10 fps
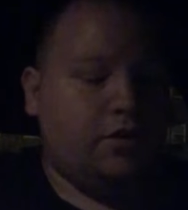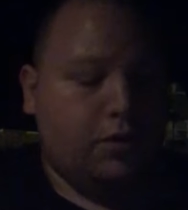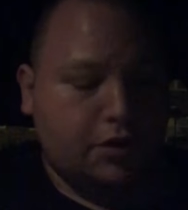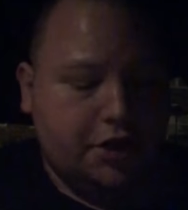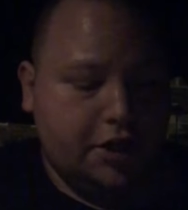
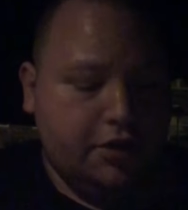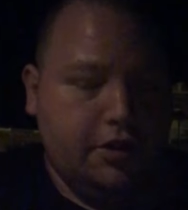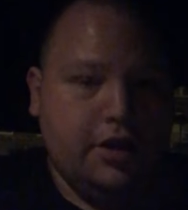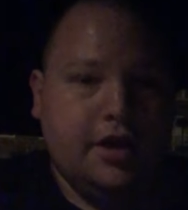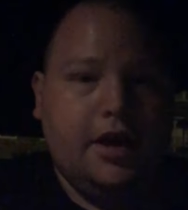
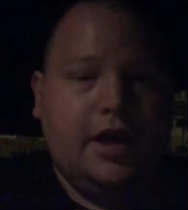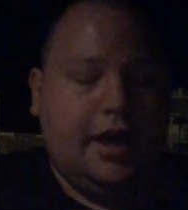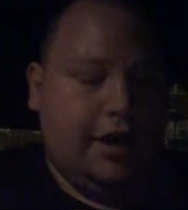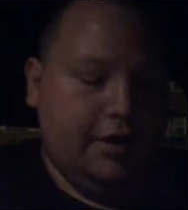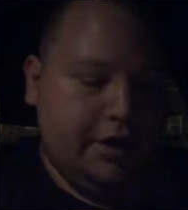ordeal
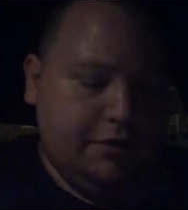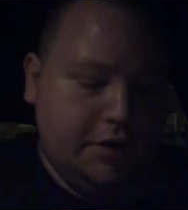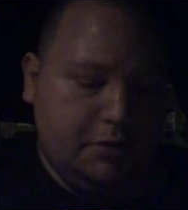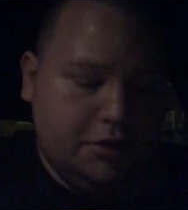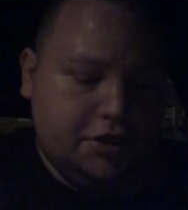out of
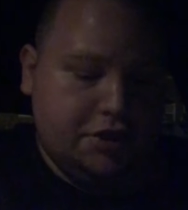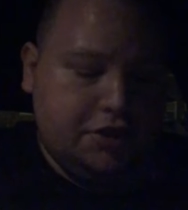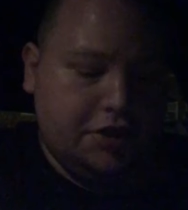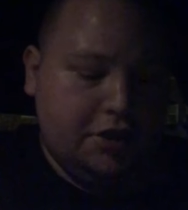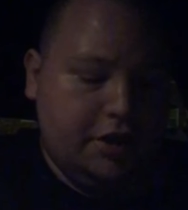it, which it
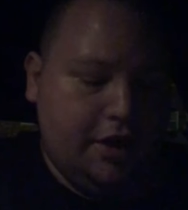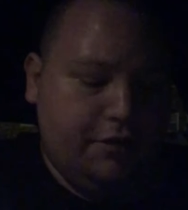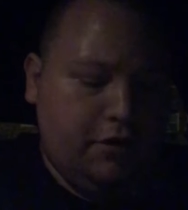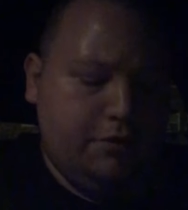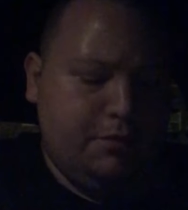should
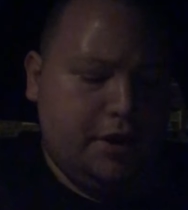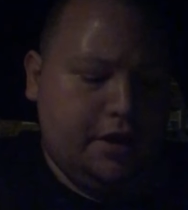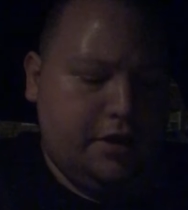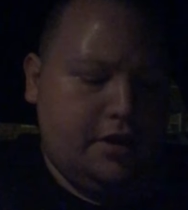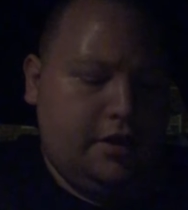never have
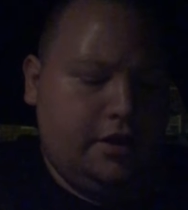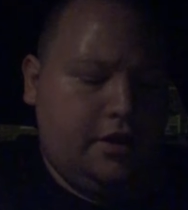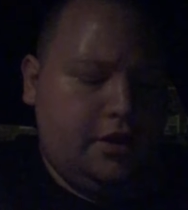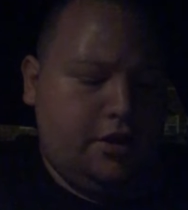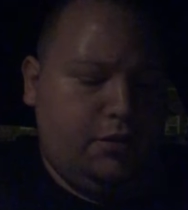been
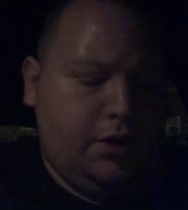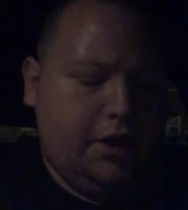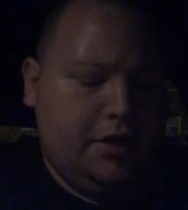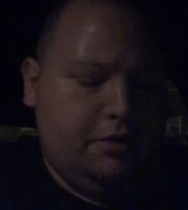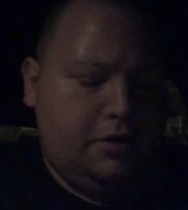the
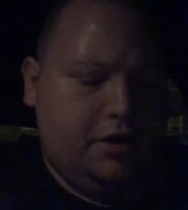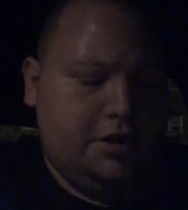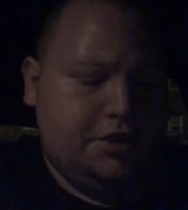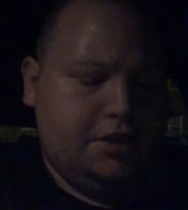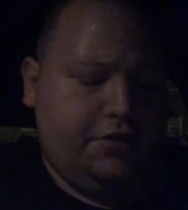way it
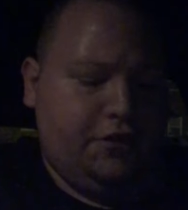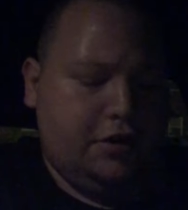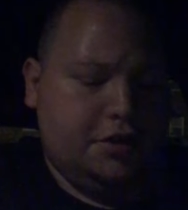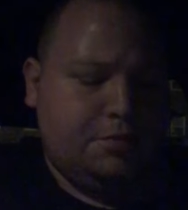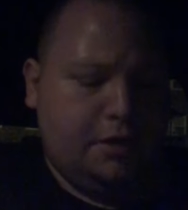was in the
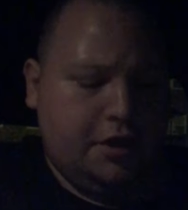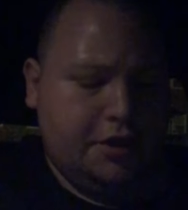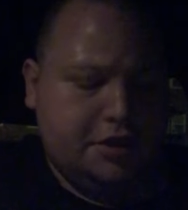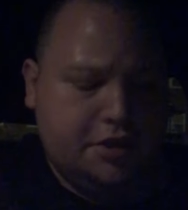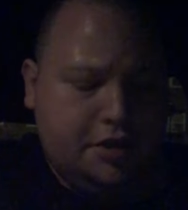first
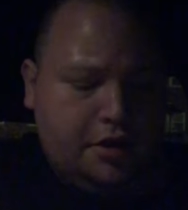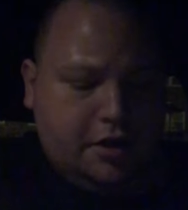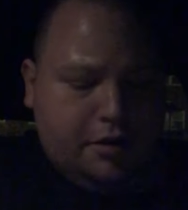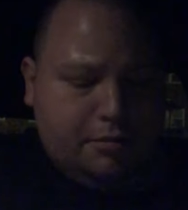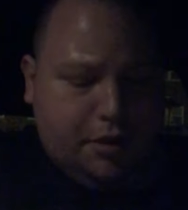place.
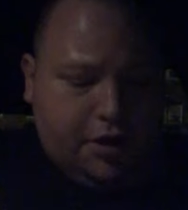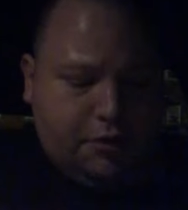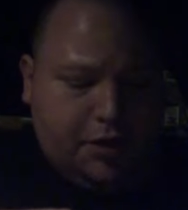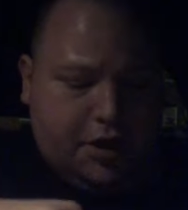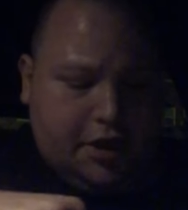But
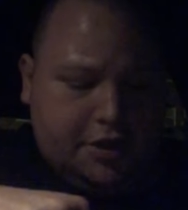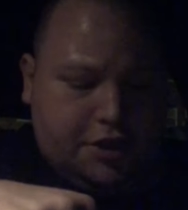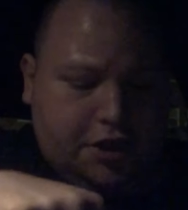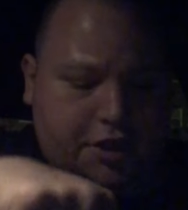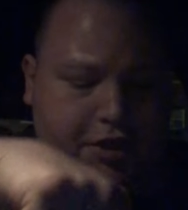we can't
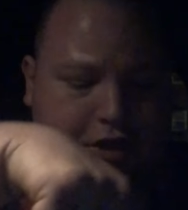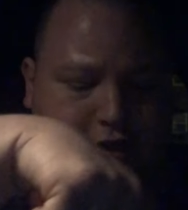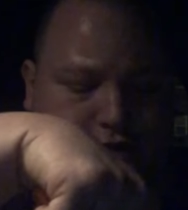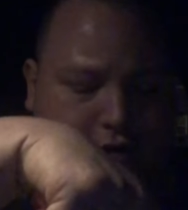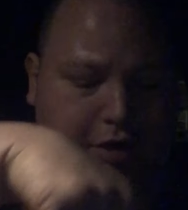change
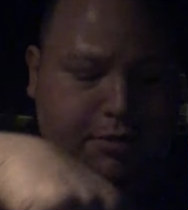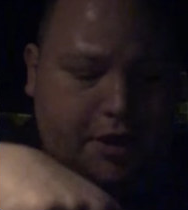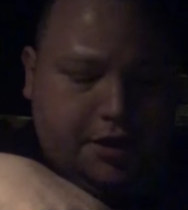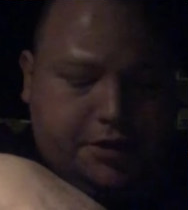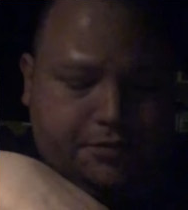history
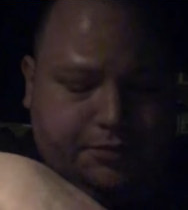about it.